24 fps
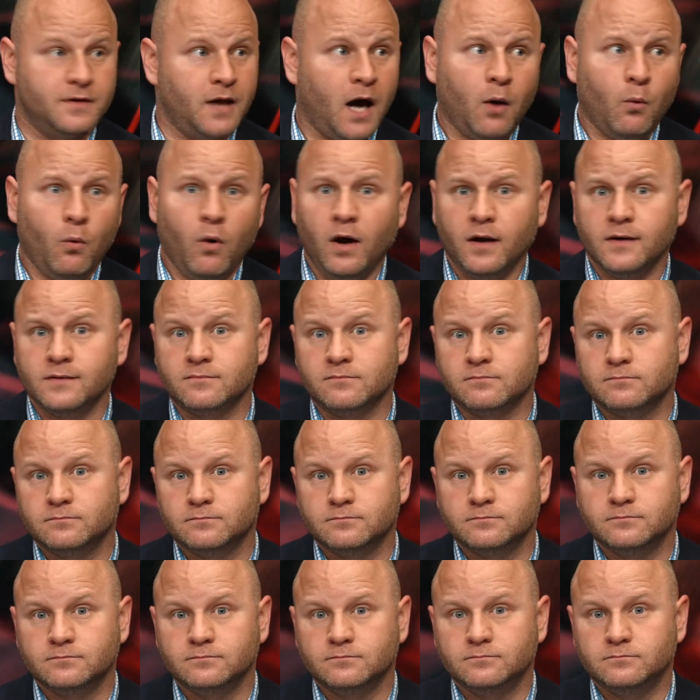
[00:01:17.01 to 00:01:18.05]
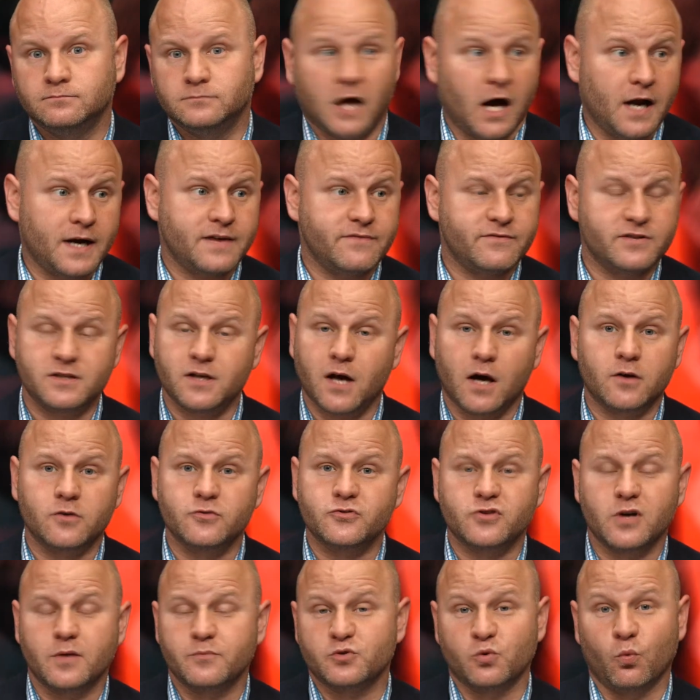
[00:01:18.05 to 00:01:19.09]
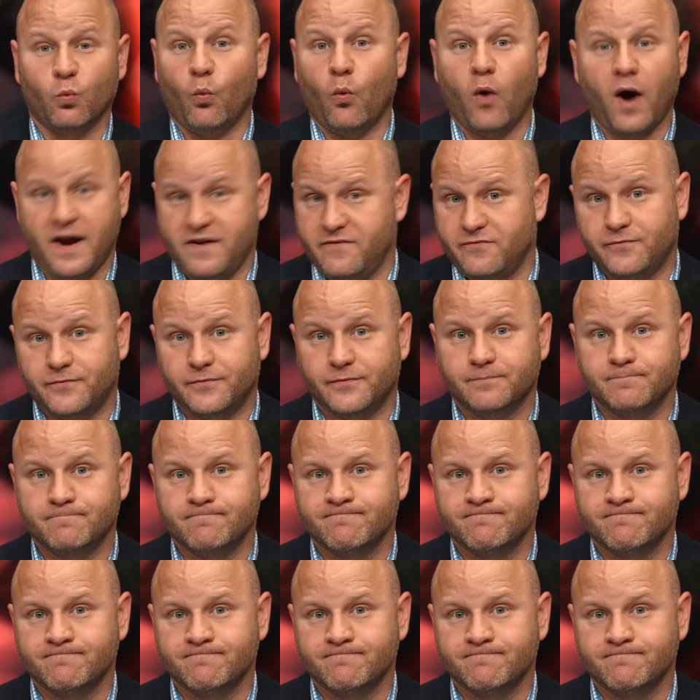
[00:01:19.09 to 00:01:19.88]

Not one. Not even Donald Trump's wife.